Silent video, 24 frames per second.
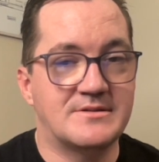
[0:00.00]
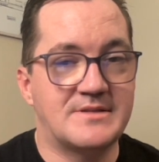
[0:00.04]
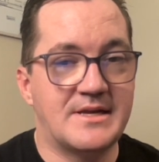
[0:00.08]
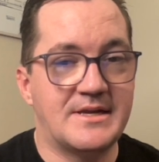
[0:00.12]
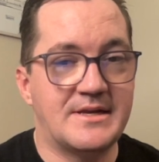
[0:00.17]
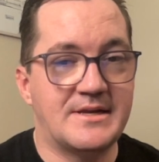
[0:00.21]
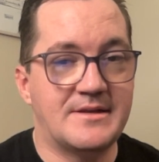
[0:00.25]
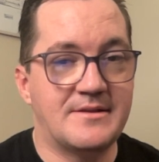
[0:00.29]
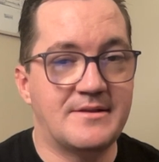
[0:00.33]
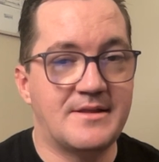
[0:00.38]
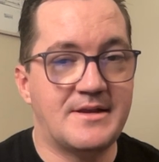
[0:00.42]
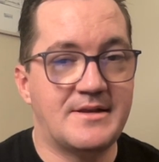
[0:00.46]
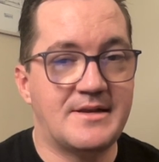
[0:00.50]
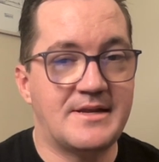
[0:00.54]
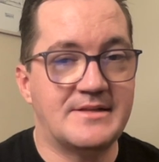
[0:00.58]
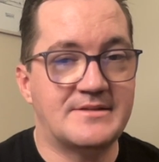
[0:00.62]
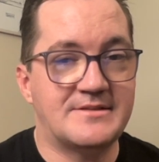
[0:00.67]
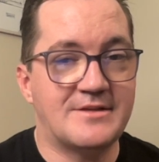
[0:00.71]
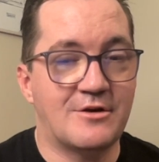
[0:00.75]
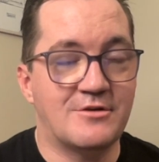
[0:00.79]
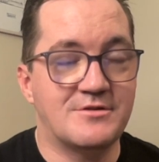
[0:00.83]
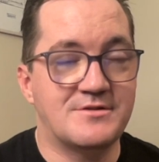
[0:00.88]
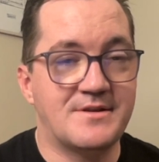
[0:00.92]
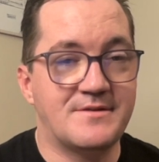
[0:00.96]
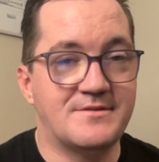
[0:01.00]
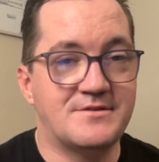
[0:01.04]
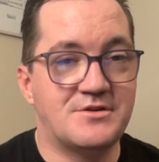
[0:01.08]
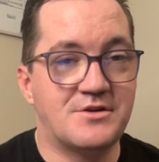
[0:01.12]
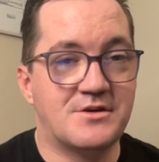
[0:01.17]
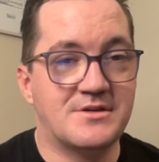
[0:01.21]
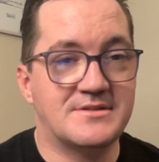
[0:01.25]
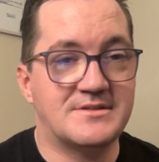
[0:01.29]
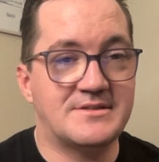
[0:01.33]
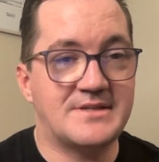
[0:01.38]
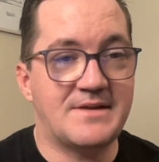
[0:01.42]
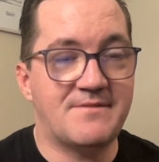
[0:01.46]
They need centers, as you
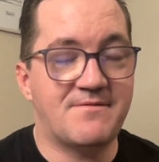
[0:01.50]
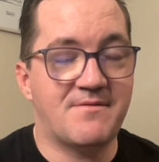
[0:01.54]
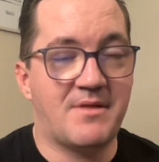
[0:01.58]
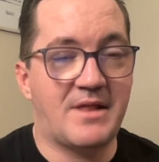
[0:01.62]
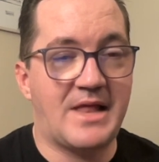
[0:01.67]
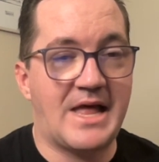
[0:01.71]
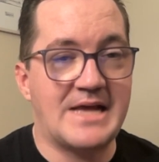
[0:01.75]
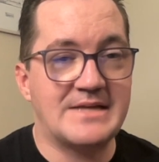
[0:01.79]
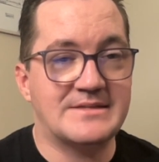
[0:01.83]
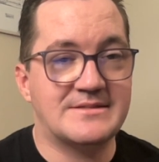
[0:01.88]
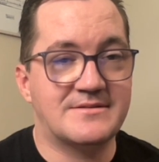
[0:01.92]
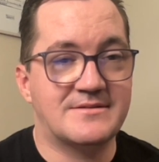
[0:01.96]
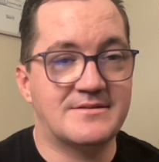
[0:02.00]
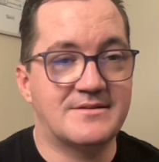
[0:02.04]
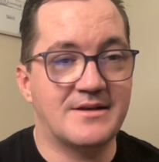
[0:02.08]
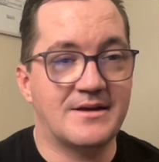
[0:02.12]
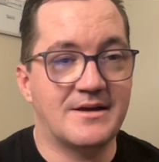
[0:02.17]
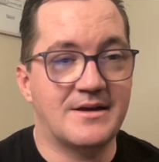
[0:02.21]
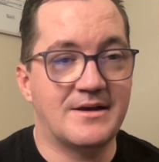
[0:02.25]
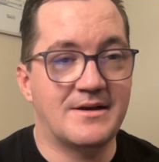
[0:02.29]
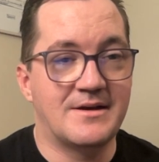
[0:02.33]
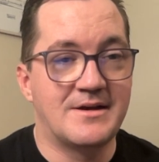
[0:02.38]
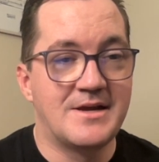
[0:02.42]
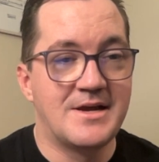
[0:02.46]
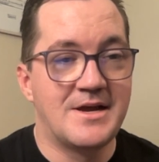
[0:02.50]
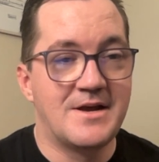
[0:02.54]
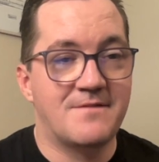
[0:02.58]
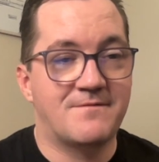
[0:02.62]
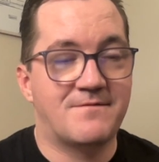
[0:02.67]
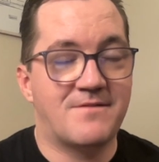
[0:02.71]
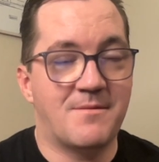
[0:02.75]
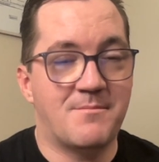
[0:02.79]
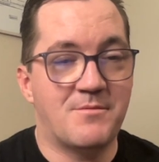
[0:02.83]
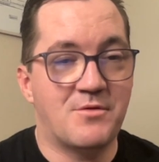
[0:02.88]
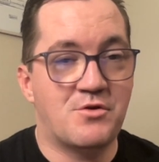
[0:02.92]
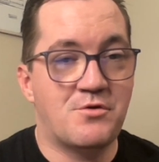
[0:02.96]
can see from the last
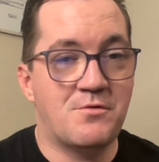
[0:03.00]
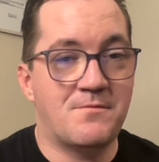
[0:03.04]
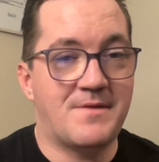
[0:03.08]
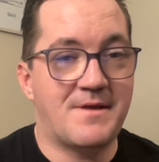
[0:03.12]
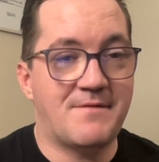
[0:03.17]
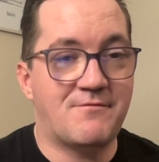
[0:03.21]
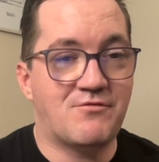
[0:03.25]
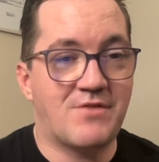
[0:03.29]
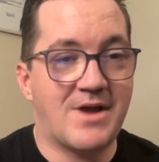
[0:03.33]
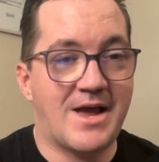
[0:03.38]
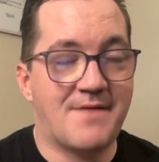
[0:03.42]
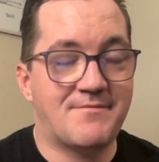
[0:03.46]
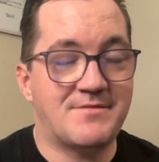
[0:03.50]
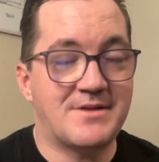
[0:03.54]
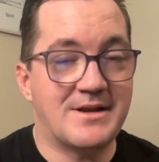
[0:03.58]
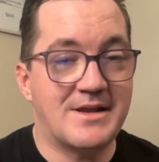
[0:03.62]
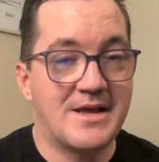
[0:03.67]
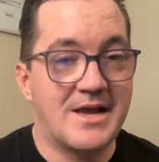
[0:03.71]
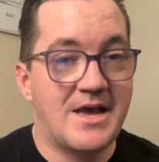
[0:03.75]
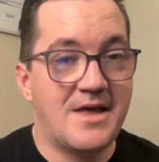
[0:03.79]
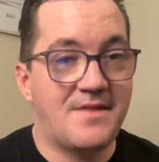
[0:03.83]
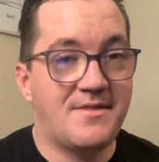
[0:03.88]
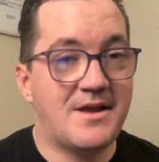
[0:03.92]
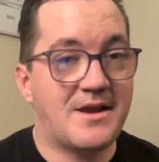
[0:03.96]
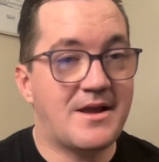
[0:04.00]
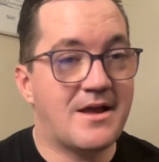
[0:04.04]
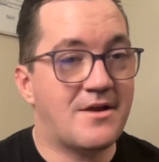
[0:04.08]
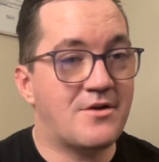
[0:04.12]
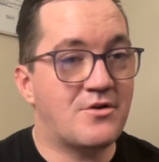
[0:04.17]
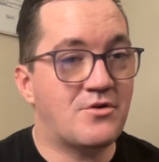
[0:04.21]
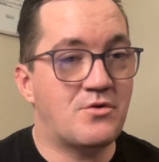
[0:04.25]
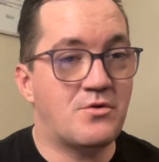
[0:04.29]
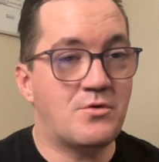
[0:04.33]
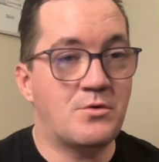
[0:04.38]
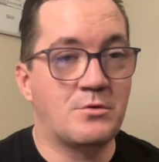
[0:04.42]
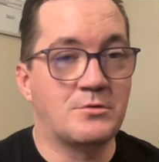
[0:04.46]
from who they've drafted. They got
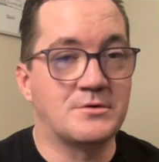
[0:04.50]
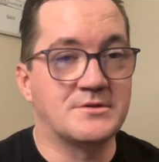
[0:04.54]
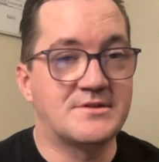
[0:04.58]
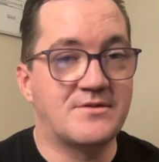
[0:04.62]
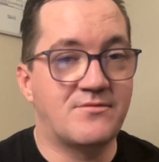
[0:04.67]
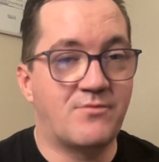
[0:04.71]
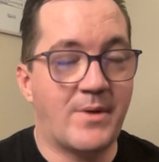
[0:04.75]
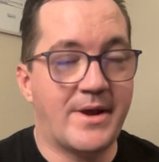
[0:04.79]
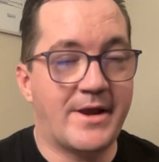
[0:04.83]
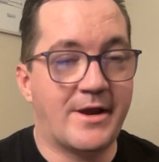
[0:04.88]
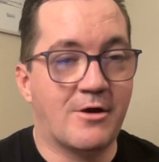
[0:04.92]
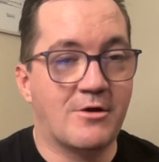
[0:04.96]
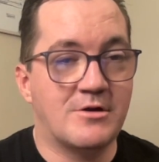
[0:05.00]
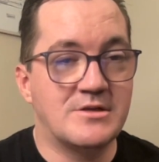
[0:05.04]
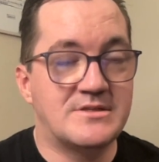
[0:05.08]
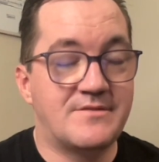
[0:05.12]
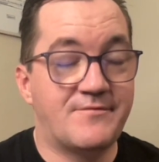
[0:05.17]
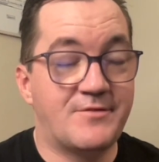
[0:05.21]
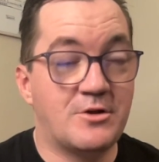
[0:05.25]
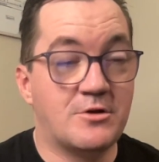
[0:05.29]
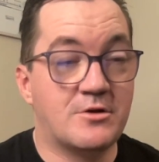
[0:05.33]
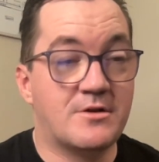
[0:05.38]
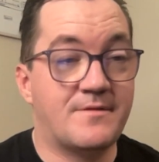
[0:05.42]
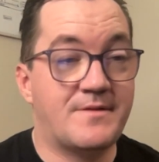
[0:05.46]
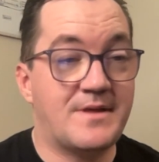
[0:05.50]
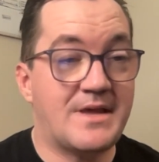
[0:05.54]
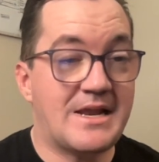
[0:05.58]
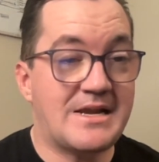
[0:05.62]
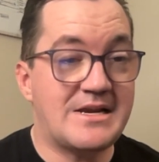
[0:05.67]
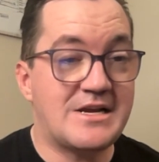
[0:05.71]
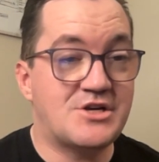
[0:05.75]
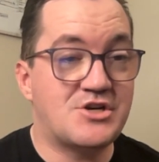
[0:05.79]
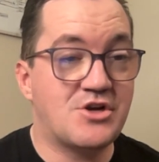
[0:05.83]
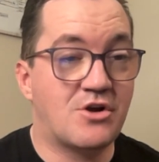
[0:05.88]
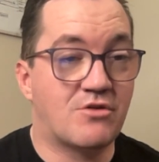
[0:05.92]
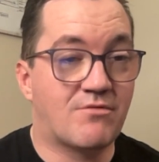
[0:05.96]
oodles of wingers. If you look at the
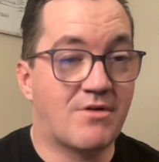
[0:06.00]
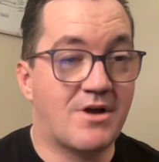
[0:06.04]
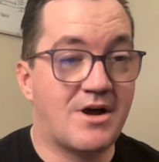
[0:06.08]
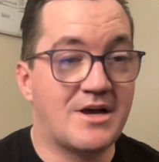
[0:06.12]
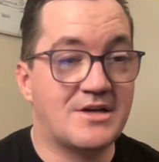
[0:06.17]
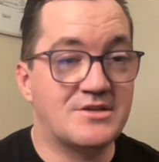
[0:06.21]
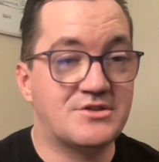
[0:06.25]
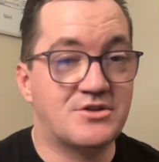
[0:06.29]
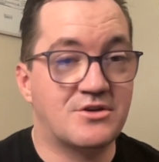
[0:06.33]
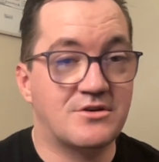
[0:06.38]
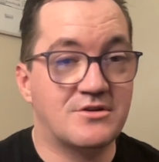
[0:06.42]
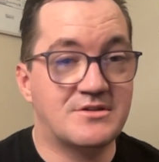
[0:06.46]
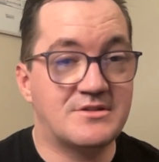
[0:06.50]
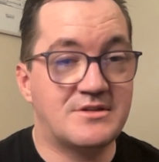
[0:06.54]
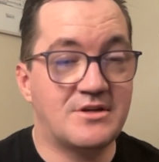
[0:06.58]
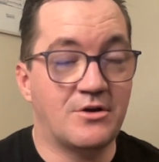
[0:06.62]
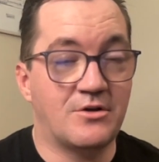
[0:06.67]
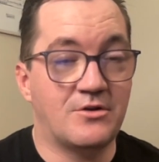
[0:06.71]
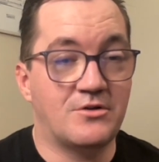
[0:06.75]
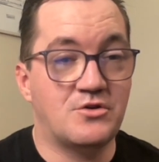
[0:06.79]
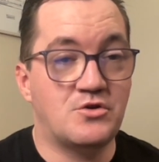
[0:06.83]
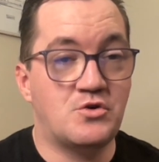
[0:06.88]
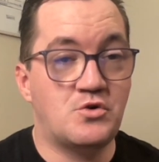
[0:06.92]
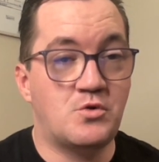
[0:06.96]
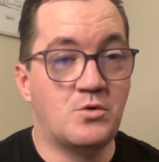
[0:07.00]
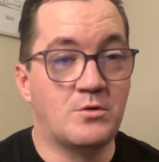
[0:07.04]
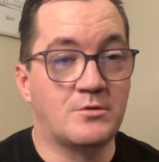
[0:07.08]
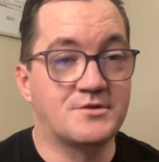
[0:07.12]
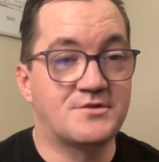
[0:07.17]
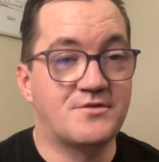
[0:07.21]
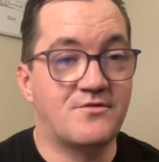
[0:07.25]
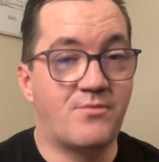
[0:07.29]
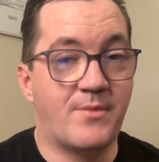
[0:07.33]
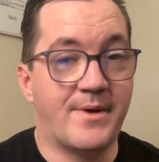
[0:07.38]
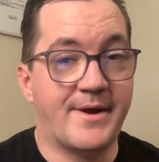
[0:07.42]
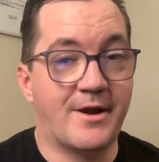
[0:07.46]
NHL roster, still oodles
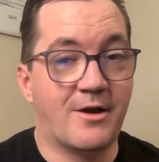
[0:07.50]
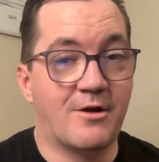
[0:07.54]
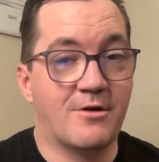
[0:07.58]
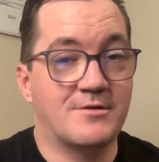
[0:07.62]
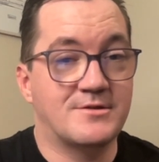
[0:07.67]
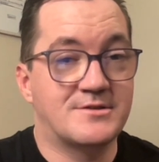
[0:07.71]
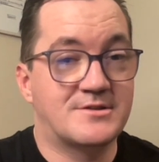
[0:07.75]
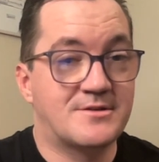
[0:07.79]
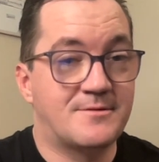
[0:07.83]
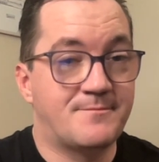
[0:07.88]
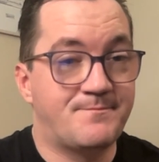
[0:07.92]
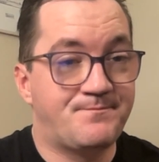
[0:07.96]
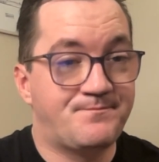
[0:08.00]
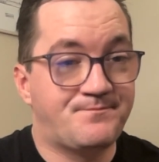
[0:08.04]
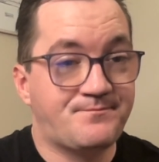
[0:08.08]
of wingers.